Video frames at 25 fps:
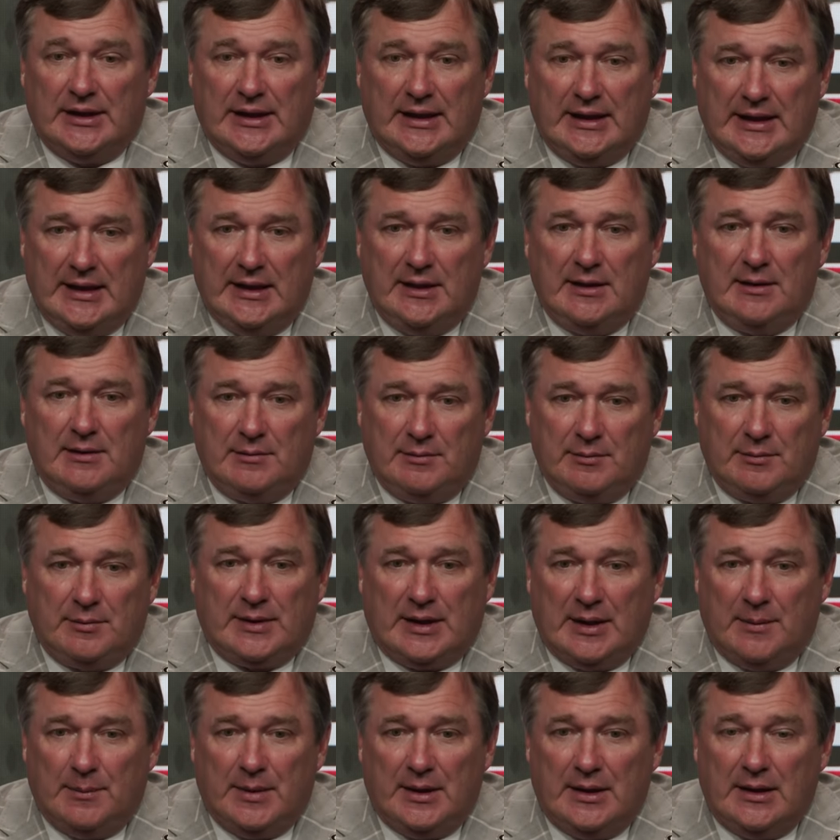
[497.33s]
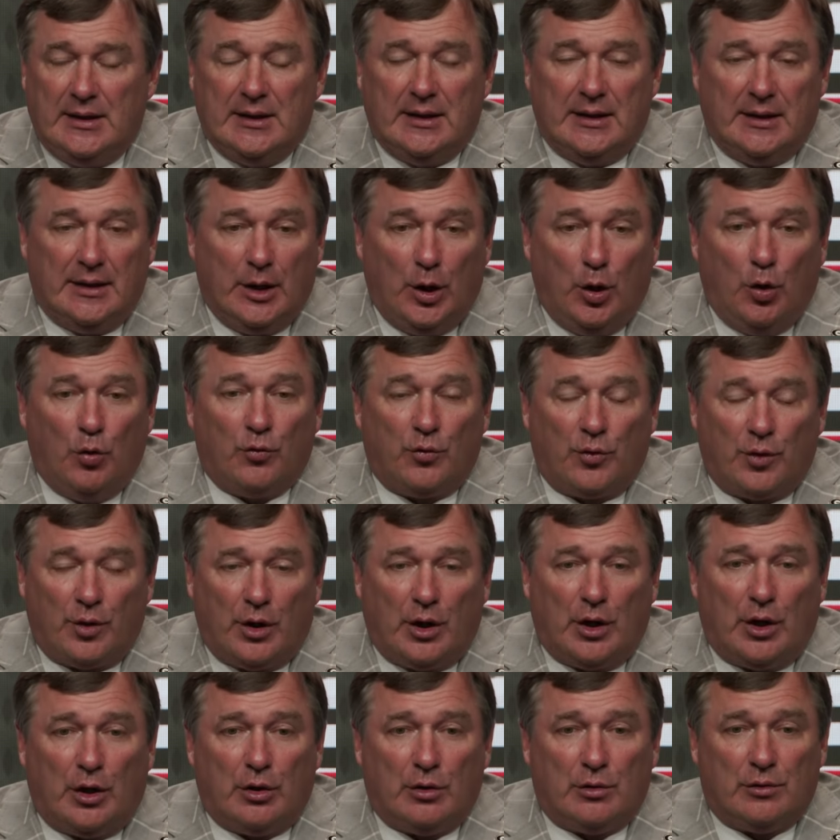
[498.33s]
He can be an
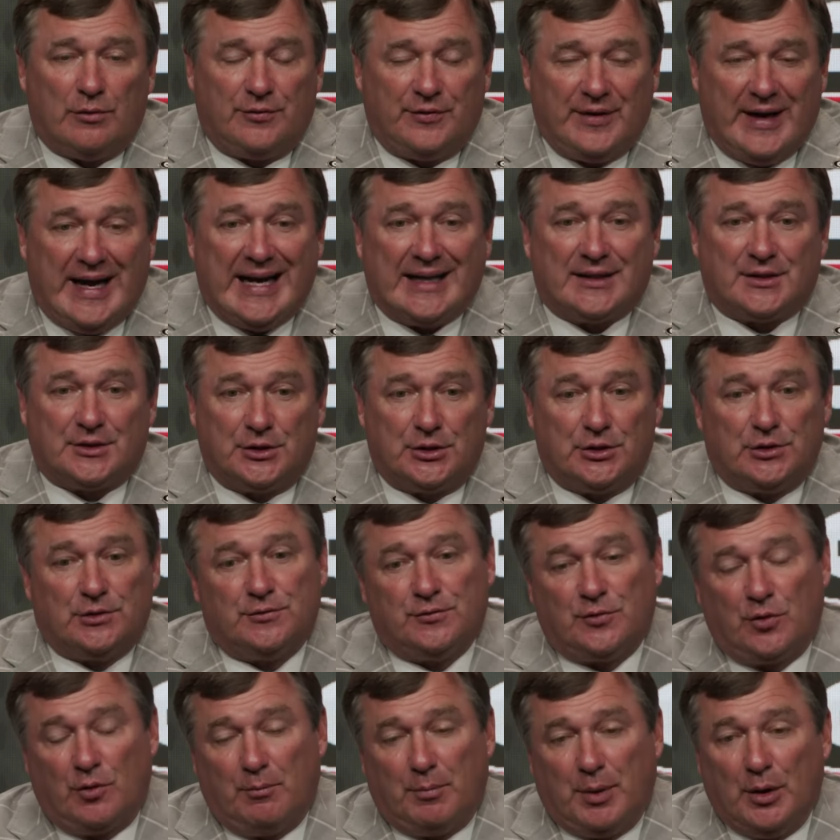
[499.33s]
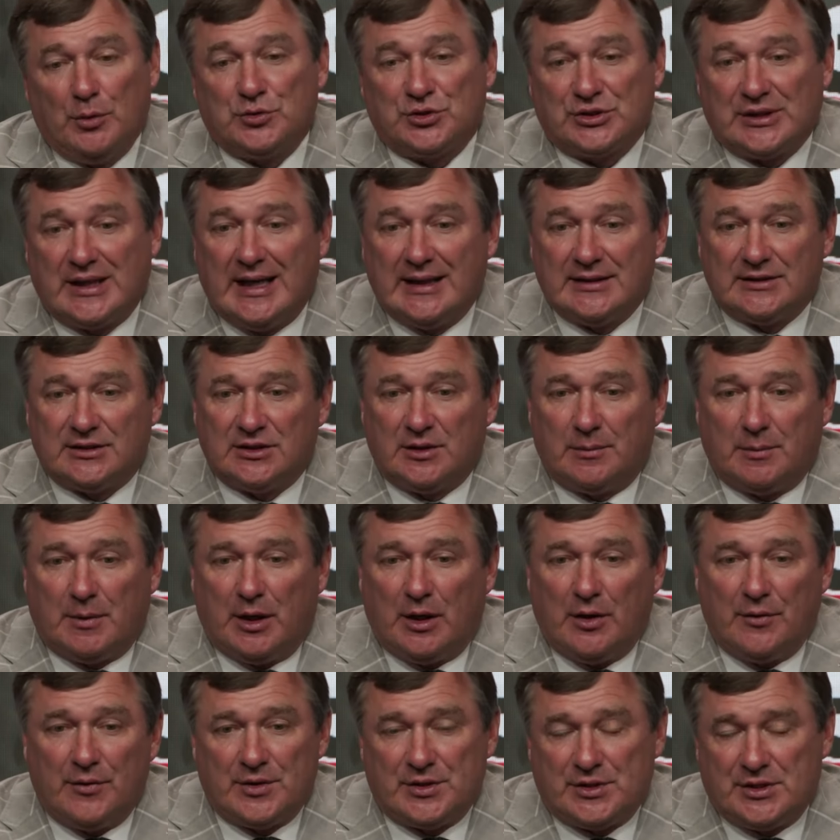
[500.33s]
overall factor for both sides of the
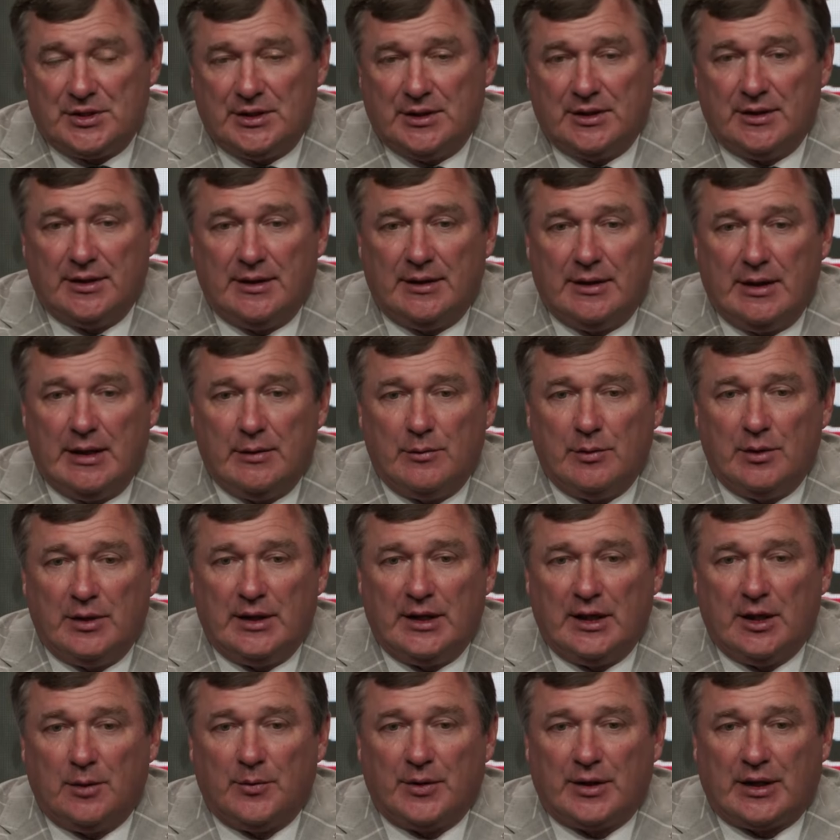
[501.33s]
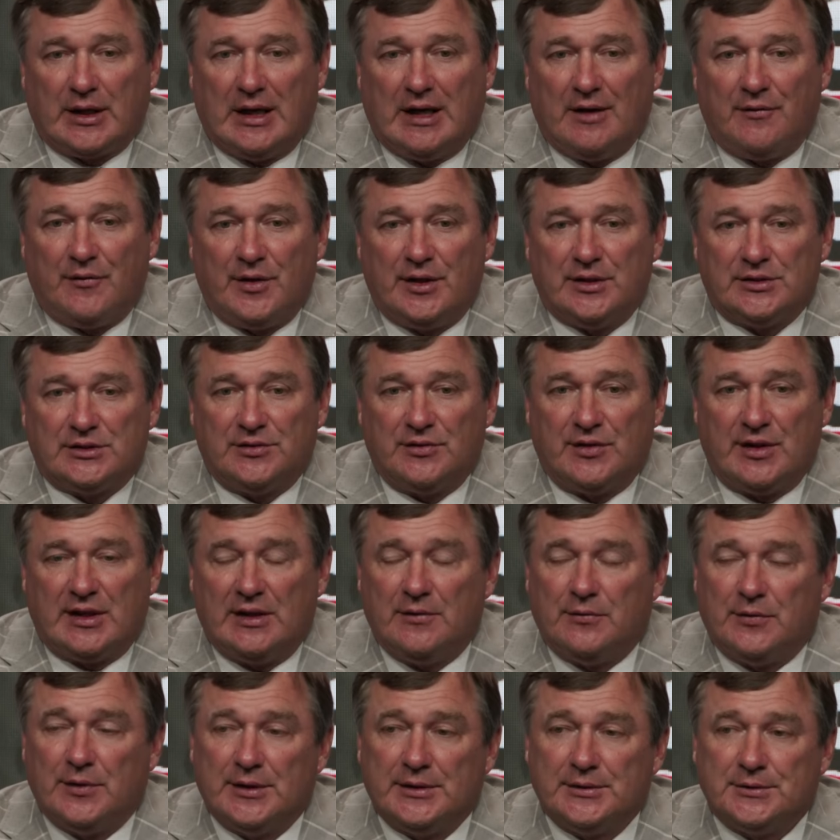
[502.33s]
ball this year and really help the confidence of the
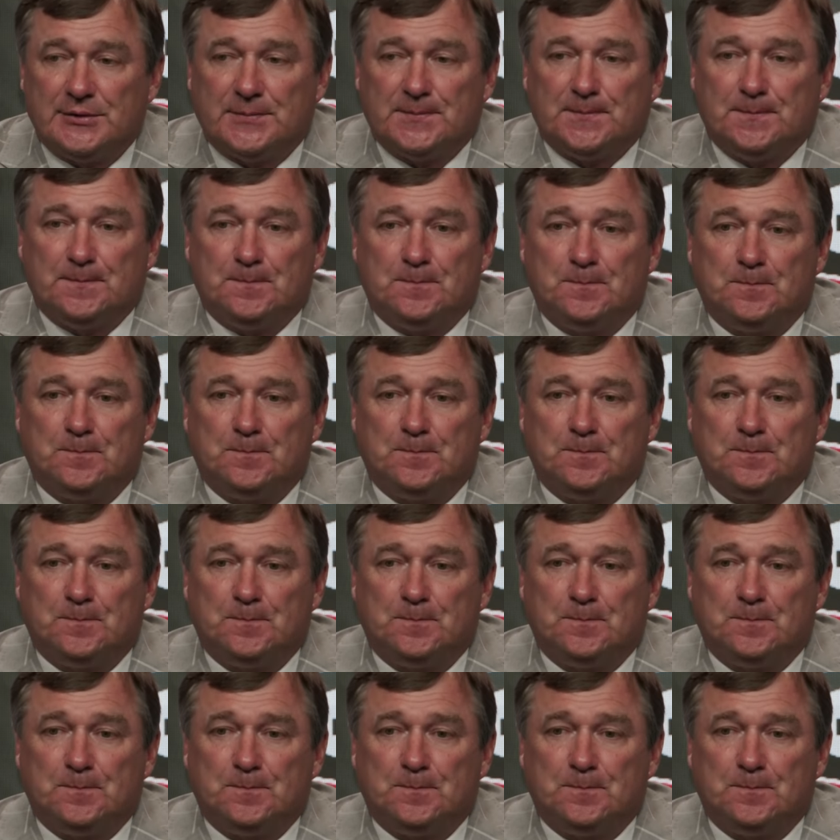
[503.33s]
defense.